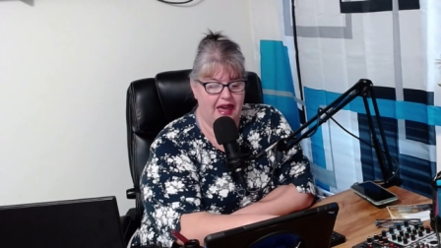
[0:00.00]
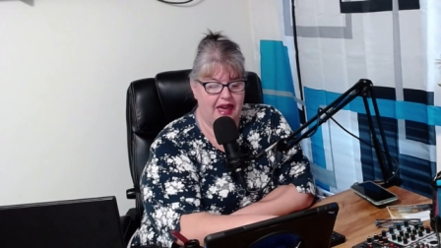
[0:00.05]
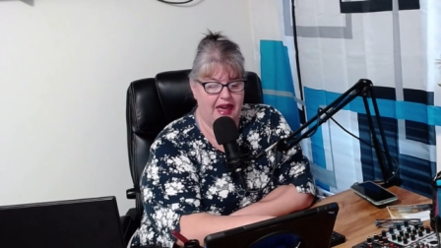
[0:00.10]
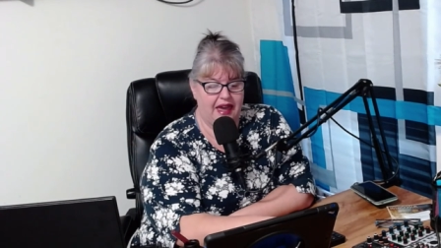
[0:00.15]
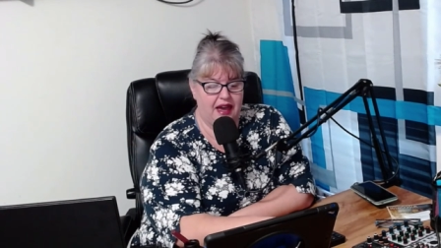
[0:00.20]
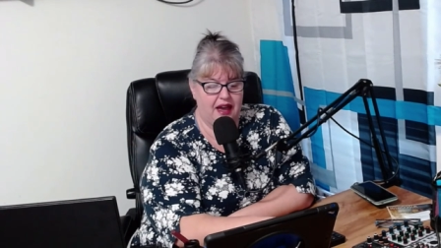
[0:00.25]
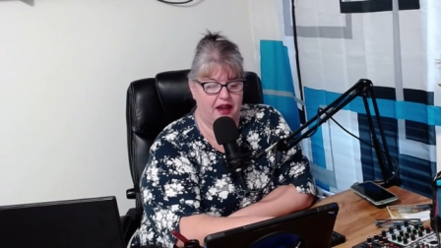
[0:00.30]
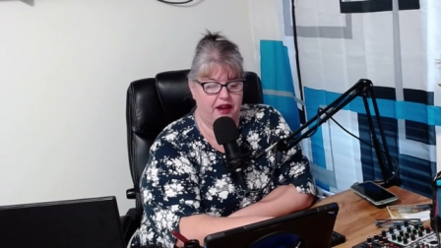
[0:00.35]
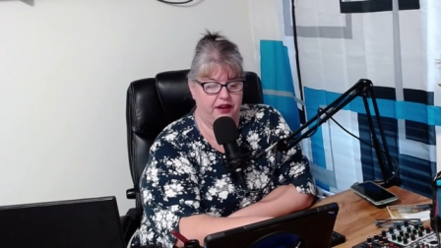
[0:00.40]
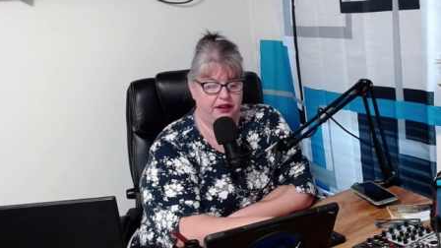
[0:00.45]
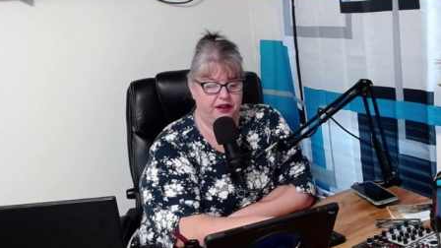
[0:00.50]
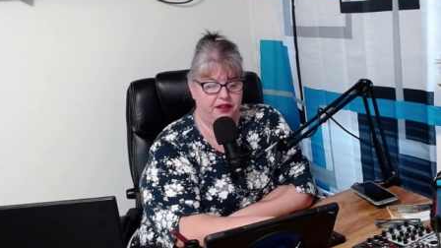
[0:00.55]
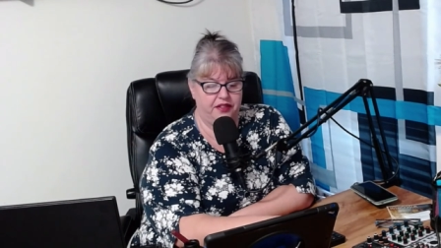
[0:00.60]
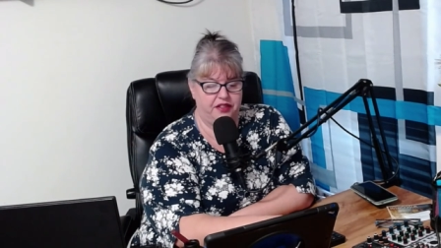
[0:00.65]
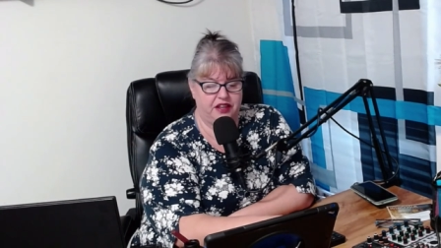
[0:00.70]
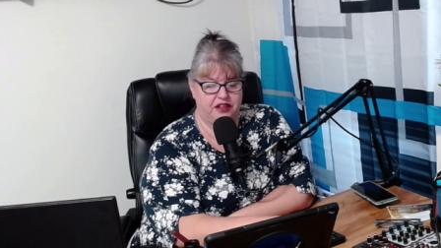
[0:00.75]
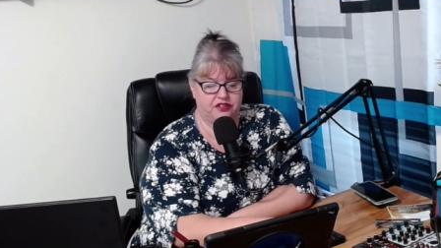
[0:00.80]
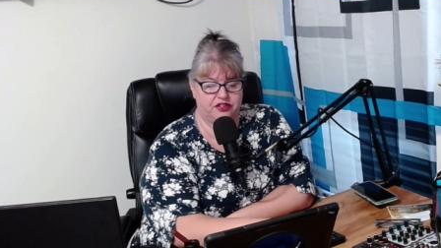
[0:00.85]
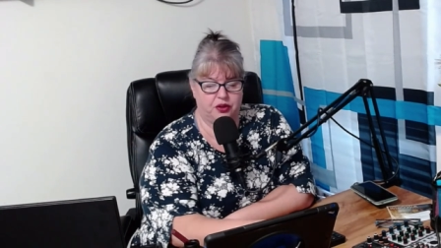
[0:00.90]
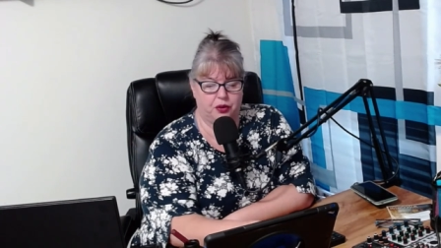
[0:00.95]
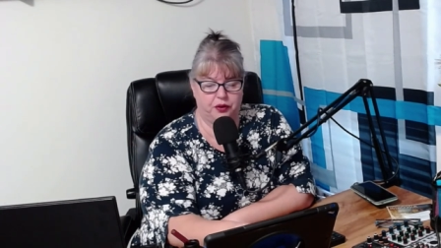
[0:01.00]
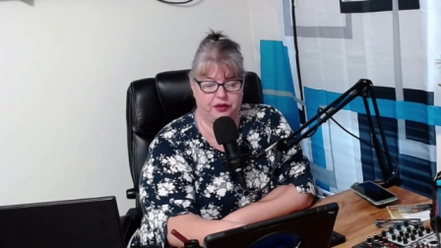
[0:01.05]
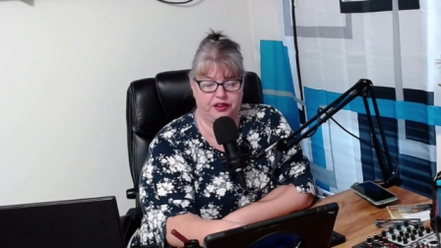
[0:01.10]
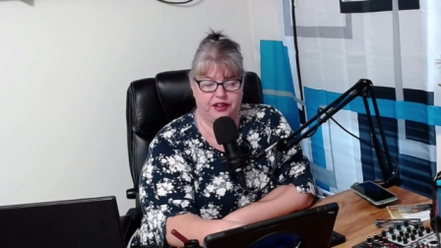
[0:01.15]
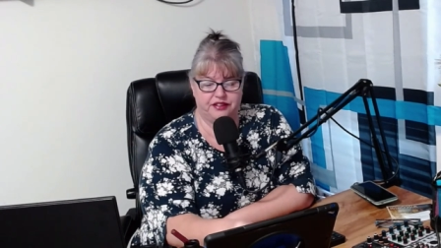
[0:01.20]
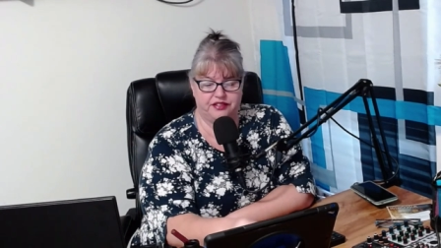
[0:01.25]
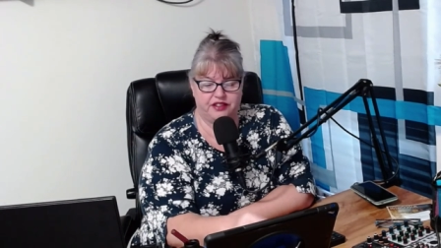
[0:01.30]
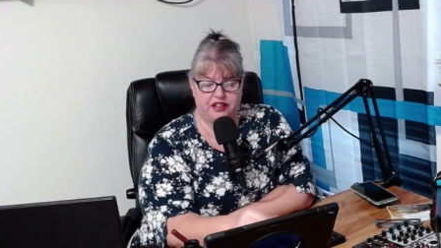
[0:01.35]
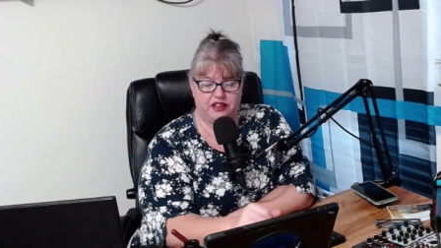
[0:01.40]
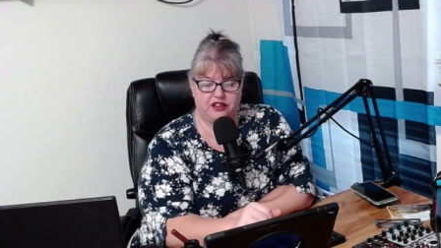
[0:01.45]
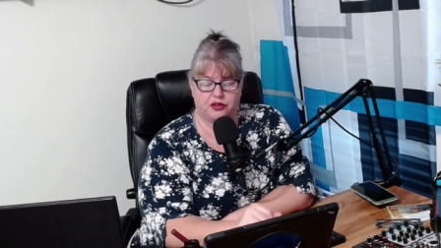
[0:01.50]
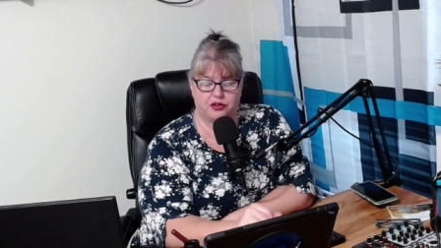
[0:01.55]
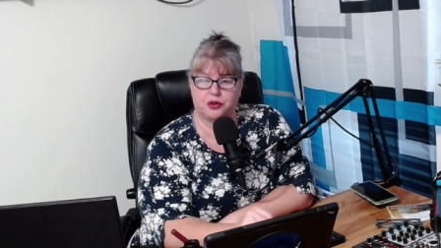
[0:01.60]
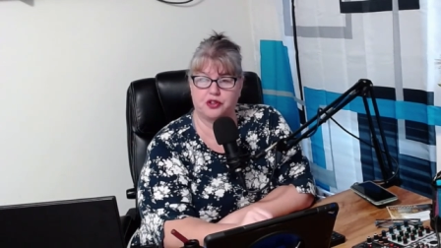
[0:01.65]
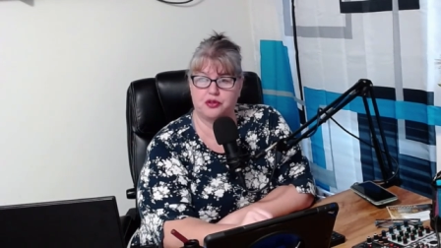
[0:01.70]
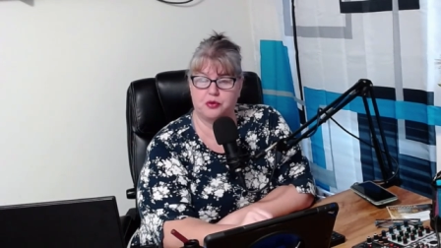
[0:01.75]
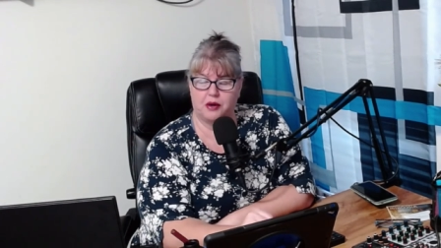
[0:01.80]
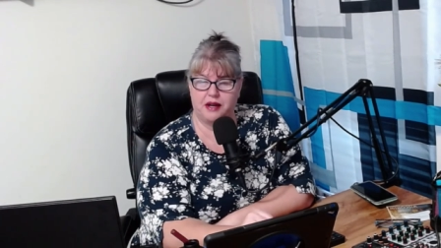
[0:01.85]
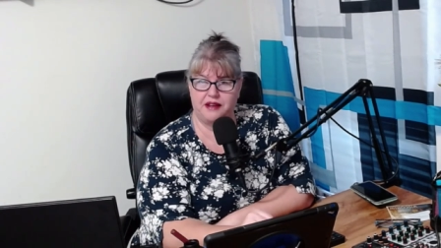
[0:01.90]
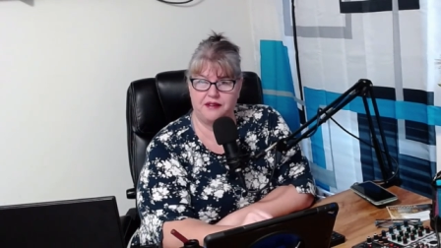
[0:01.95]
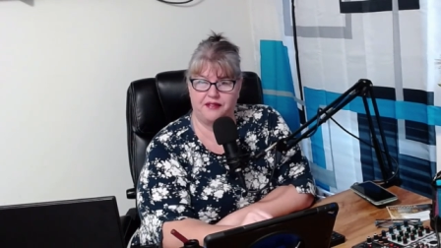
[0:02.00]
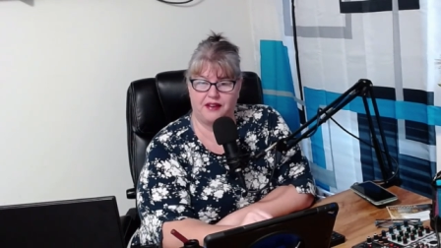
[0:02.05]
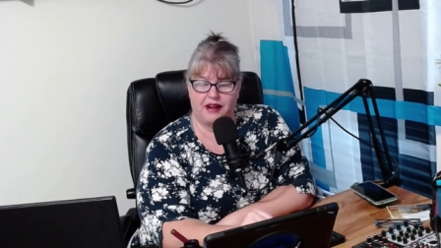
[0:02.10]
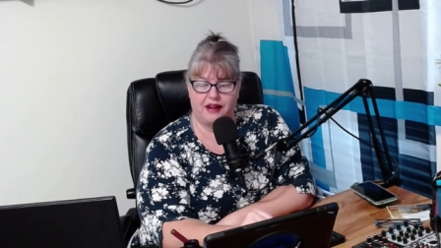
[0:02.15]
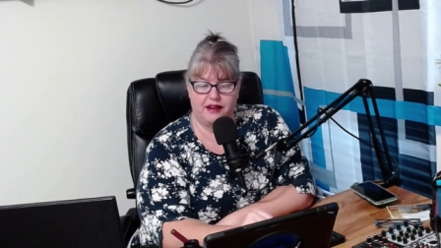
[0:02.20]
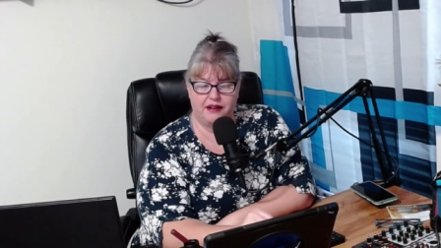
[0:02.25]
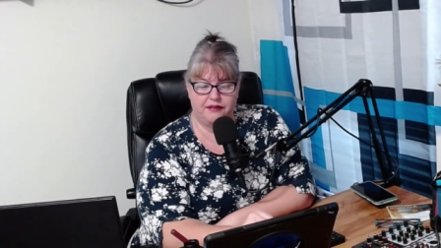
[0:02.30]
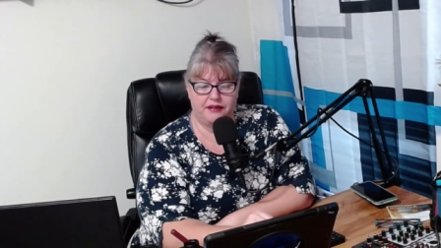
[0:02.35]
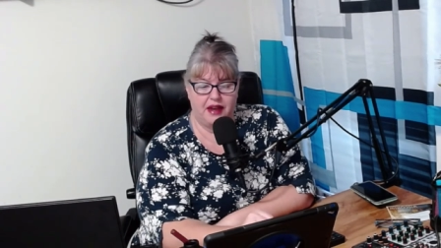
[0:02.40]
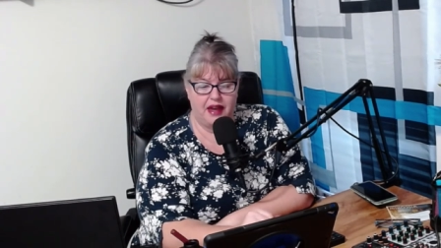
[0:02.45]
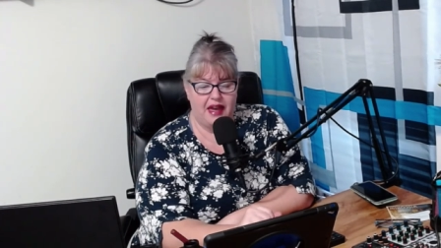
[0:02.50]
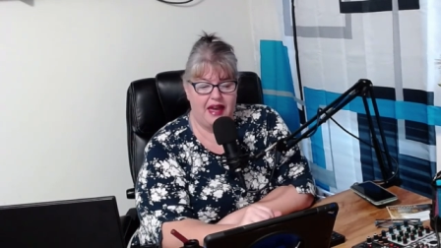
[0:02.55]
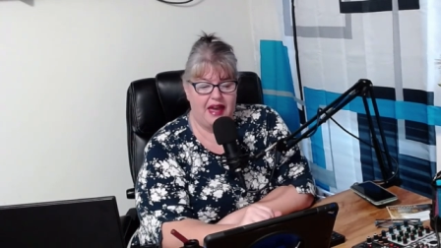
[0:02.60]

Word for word: and the sold listings were 25